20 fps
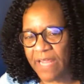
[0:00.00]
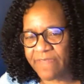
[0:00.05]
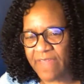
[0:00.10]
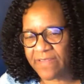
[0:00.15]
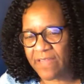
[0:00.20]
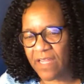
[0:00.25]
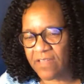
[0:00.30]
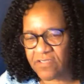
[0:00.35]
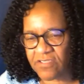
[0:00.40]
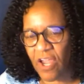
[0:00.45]
I
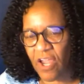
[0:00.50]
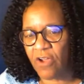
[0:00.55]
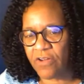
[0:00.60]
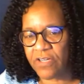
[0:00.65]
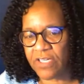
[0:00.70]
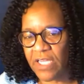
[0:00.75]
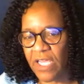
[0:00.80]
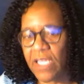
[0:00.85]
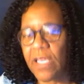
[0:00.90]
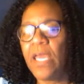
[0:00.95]
think that
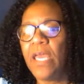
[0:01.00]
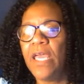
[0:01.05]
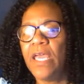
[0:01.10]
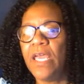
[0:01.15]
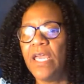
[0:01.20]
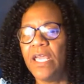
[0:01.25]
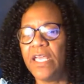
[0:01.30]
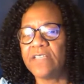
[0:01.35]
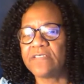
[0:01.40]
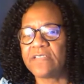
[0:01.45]
Saturday
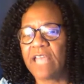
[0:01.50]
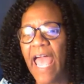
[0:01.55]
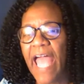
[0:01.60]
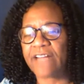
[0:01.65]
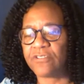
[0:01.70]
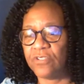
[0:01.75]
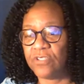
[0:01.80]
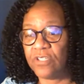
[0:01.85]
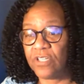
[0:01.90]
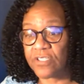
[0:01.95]
is
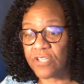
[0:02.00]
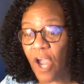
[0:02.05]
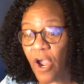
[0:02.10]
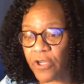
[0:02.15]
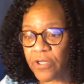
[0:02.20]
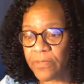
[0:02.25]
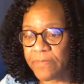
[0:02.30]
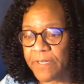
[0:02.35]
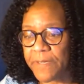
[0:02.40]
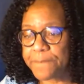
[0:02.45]
actually the
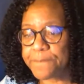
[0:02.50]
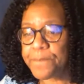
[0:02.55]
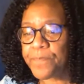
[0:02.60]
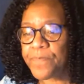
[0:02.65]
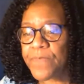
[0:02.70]
tournament.